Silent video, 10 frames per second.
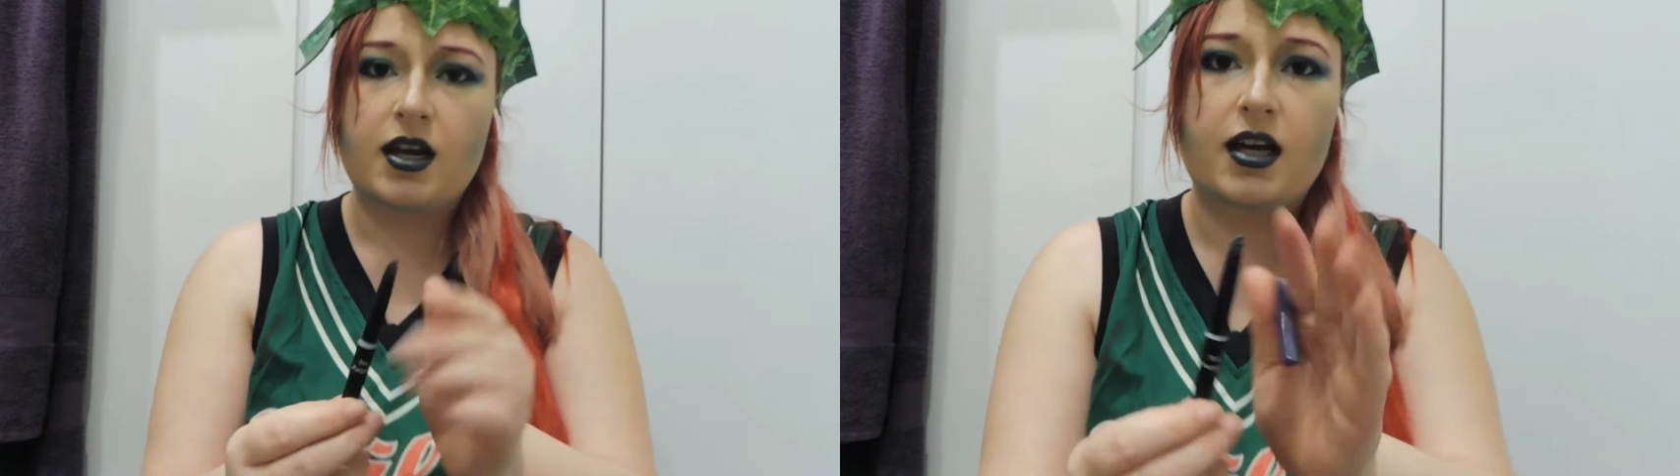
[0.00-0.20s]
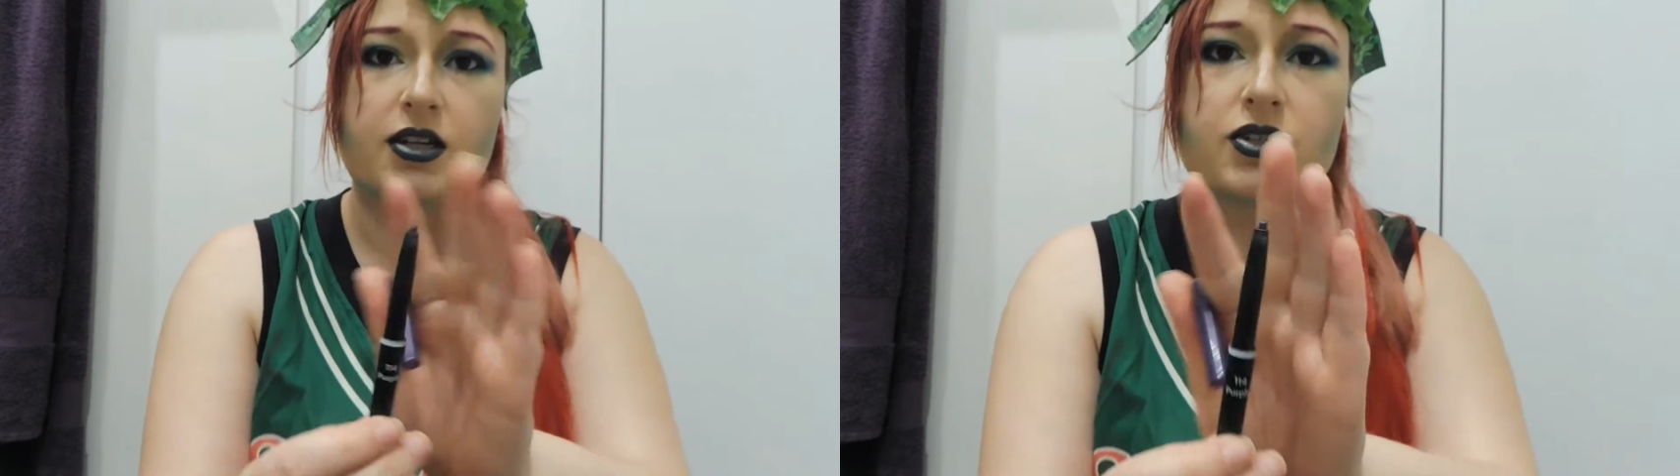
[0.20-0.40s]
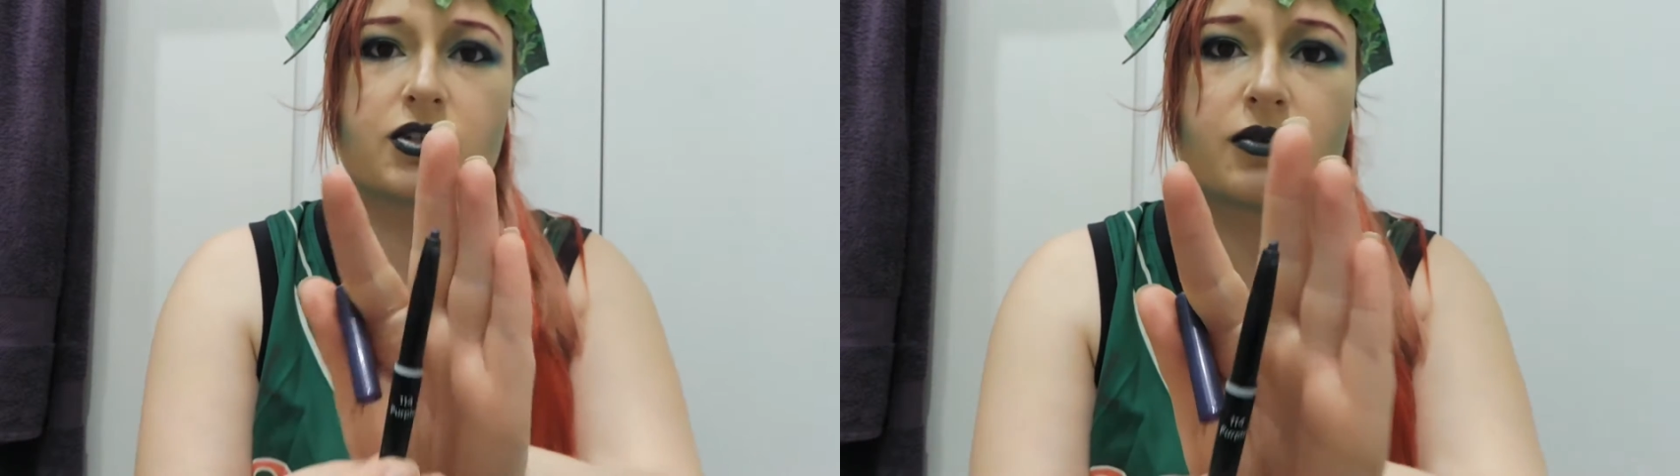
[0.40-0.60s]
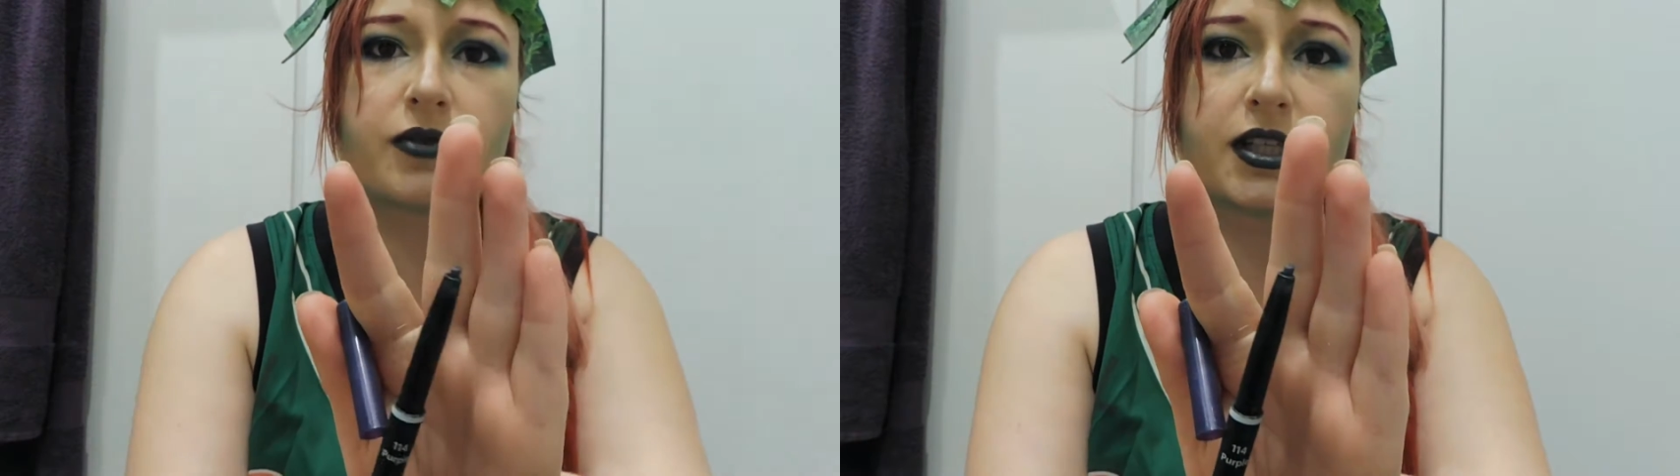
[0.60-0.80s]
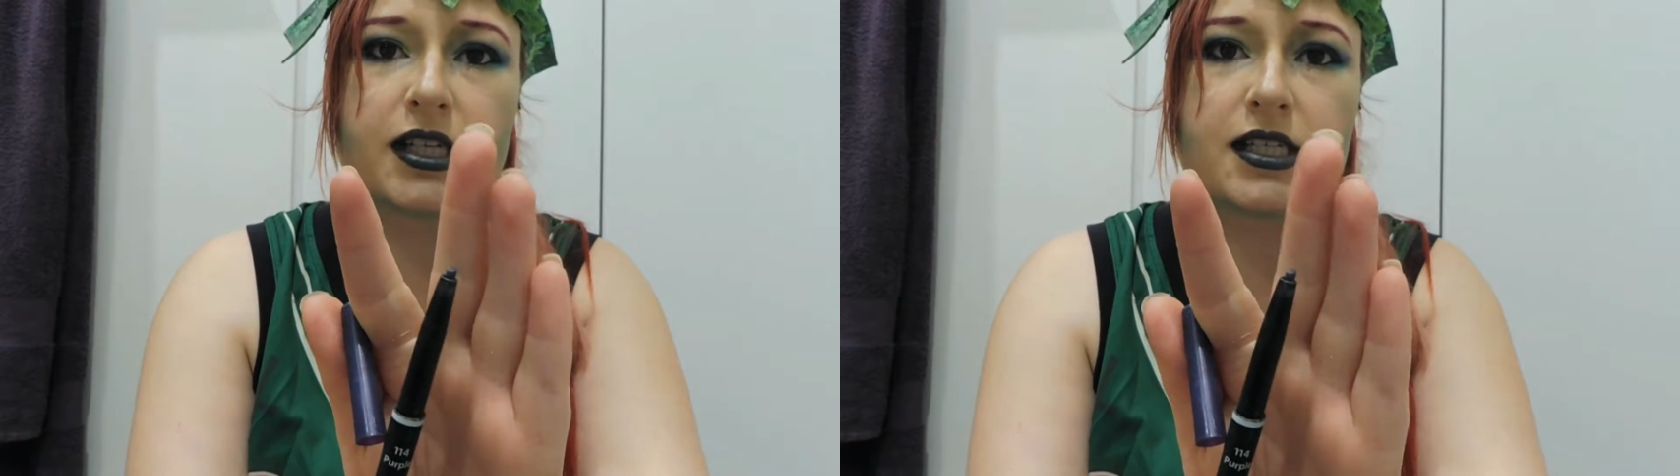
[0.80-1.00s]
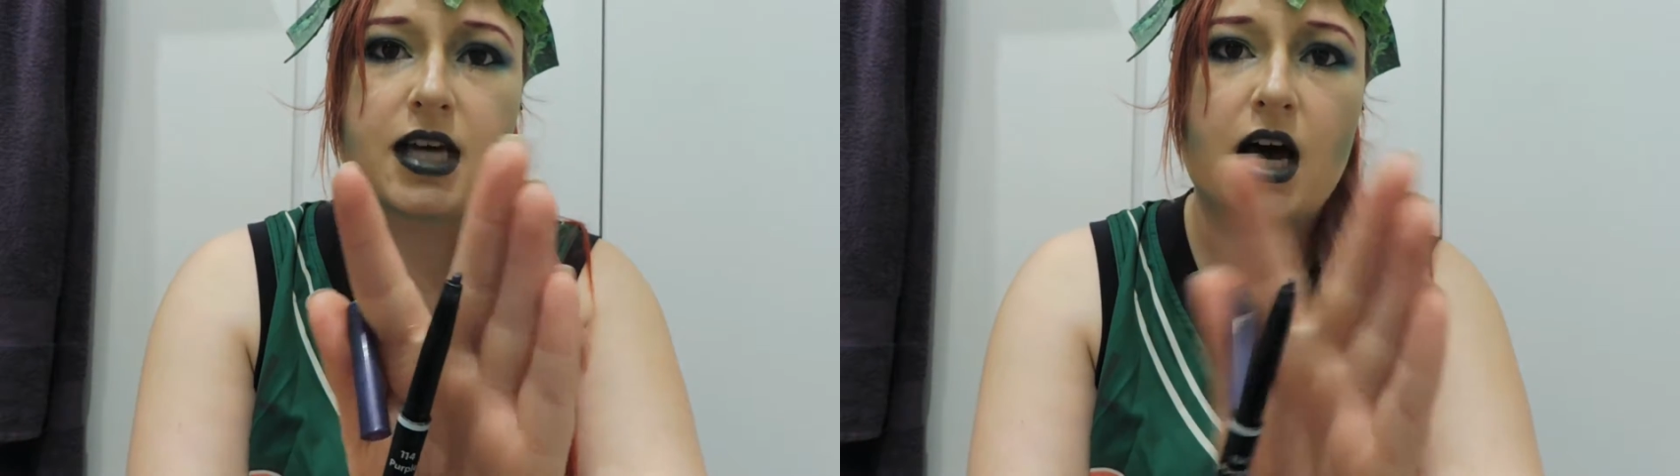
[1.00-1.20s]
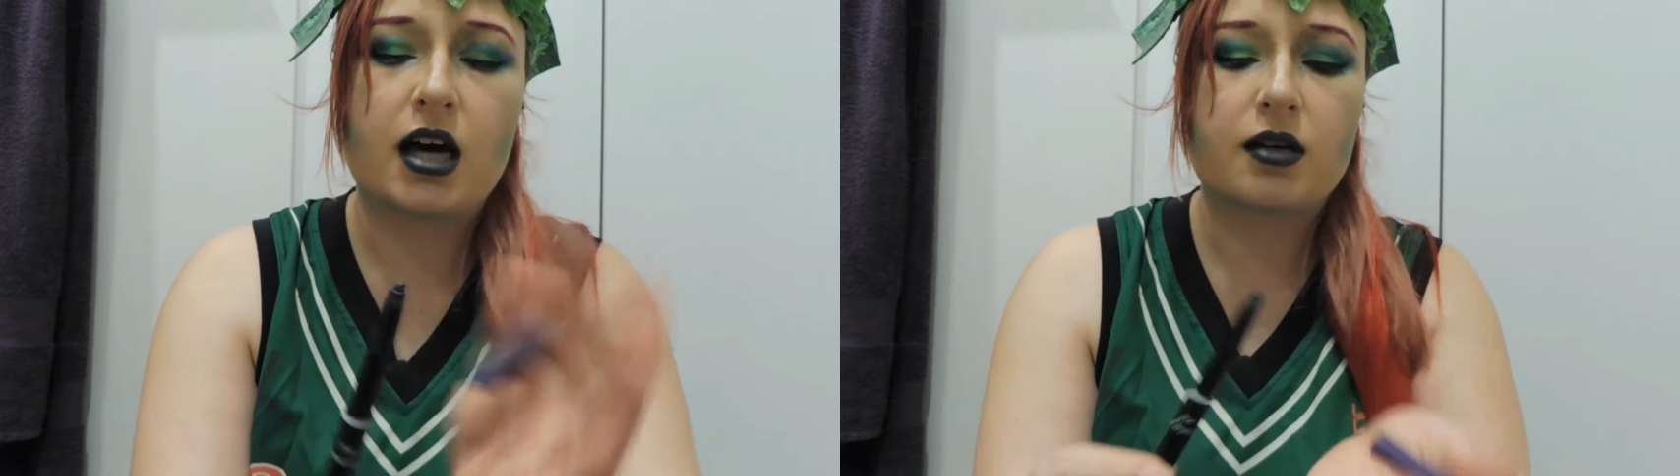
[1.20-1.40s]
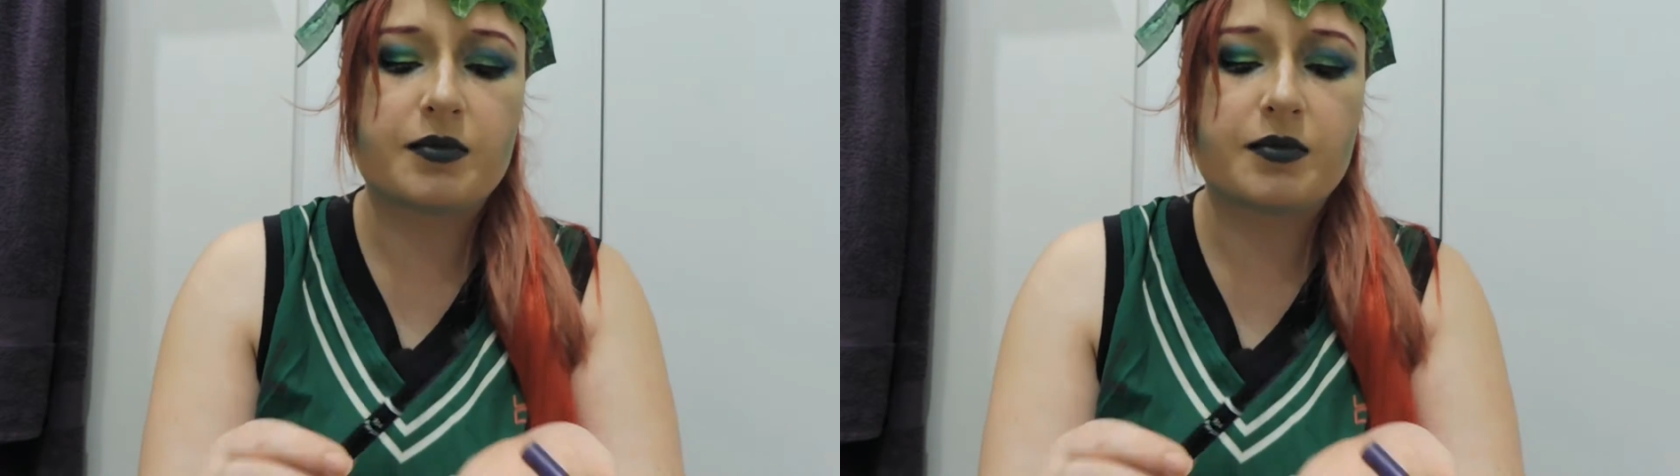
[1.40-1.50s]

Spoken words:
And it's just a really dark